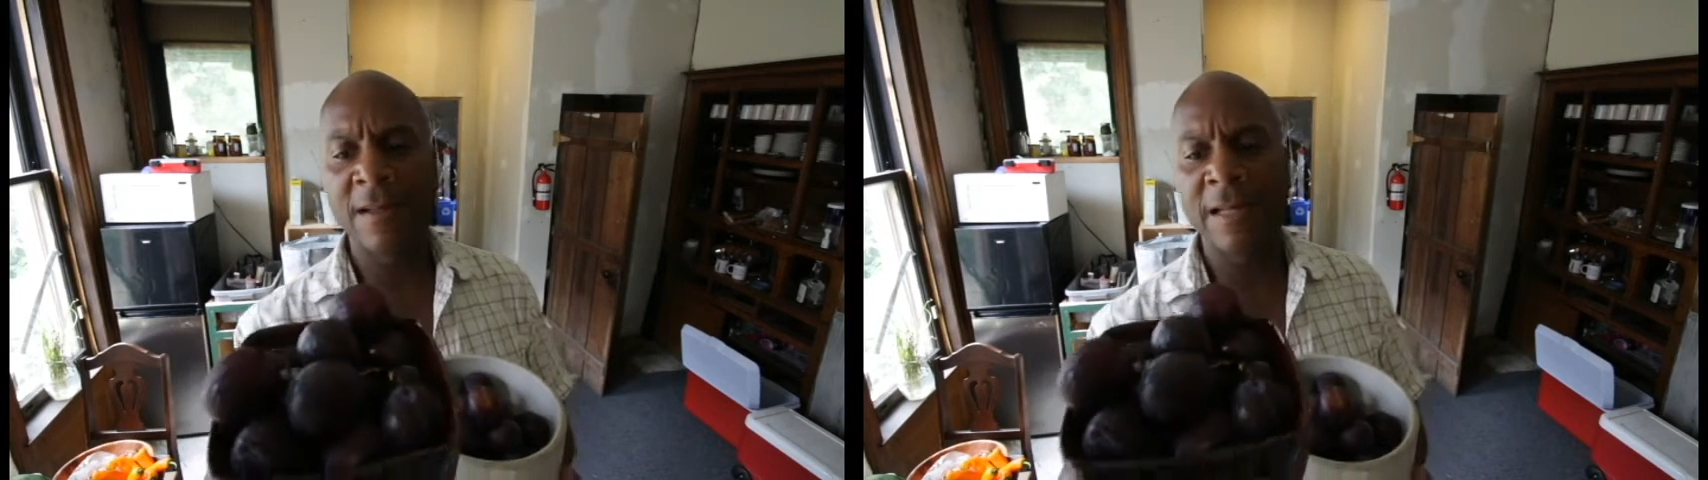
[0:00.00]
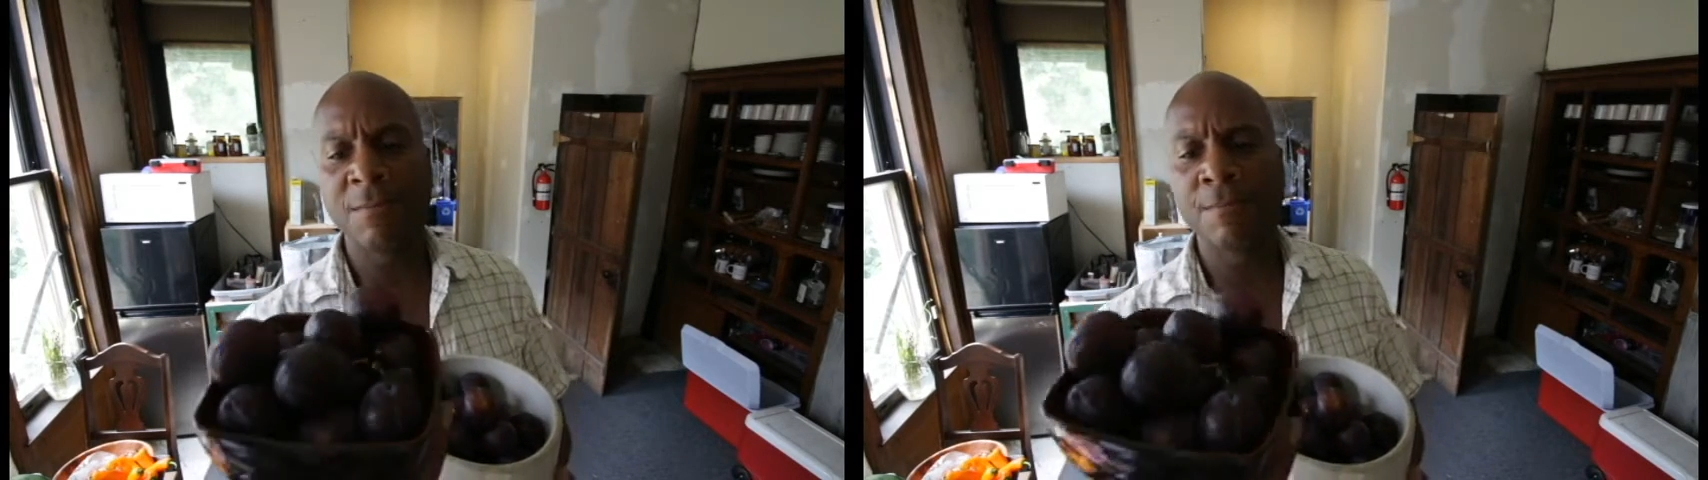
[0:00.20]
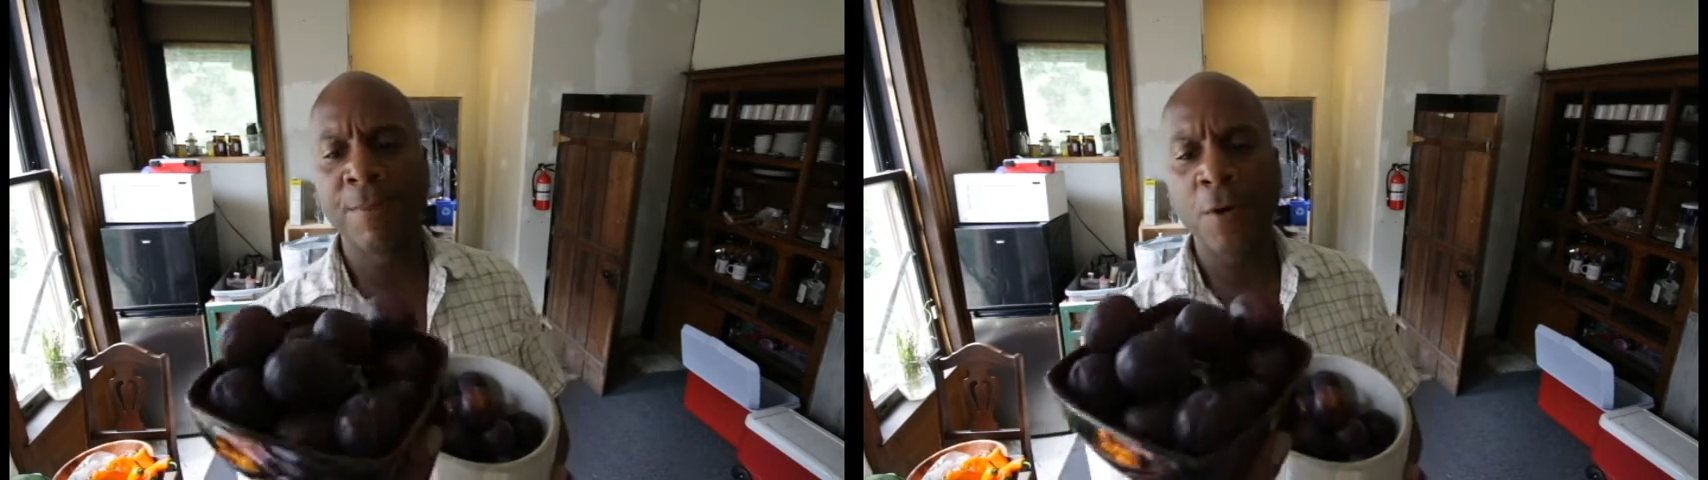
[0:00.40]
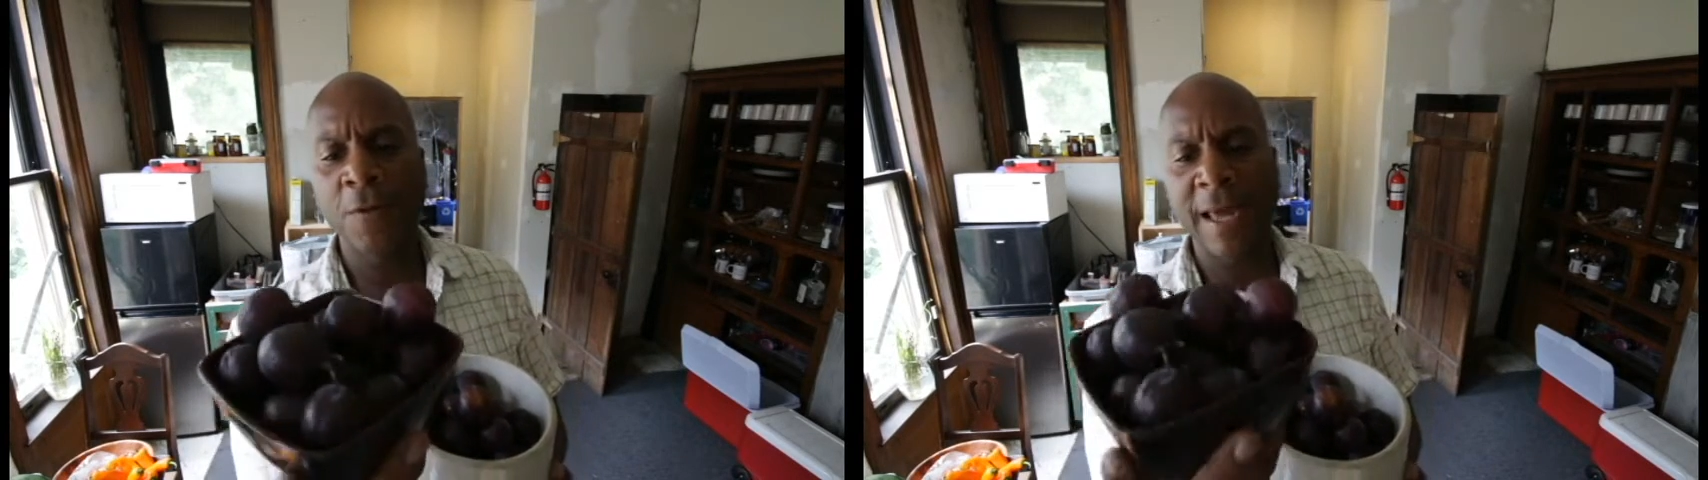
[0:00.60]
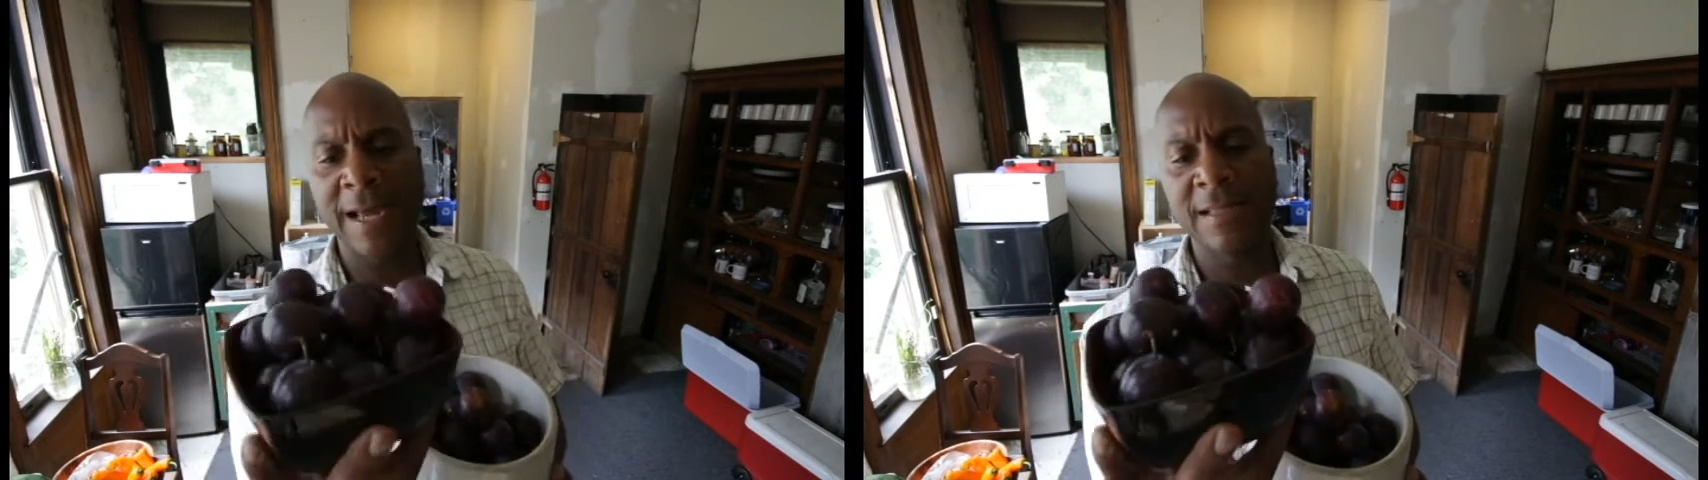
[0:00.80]
in
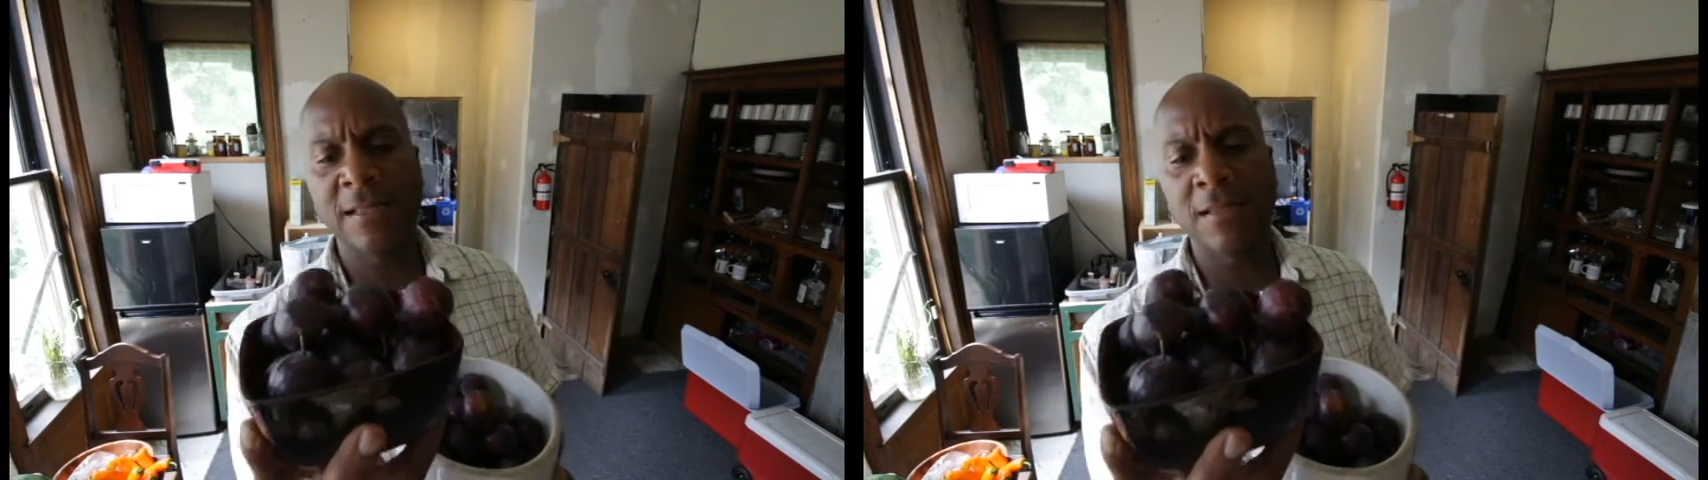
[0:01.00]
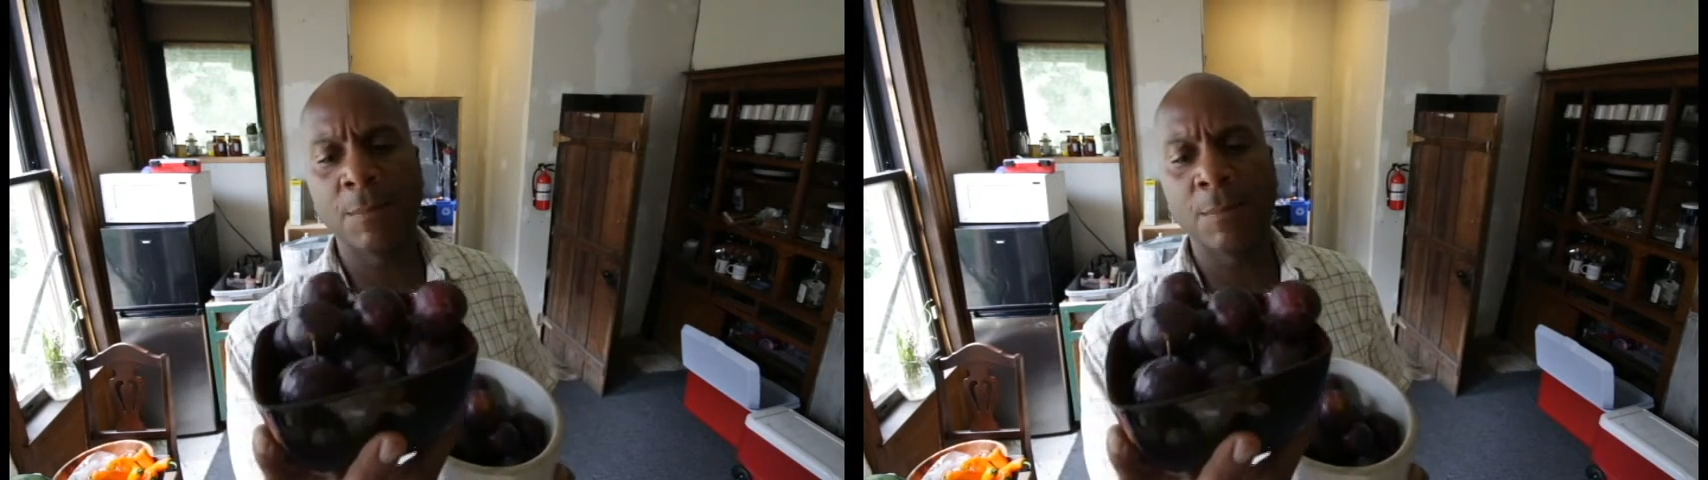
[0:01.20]
both cases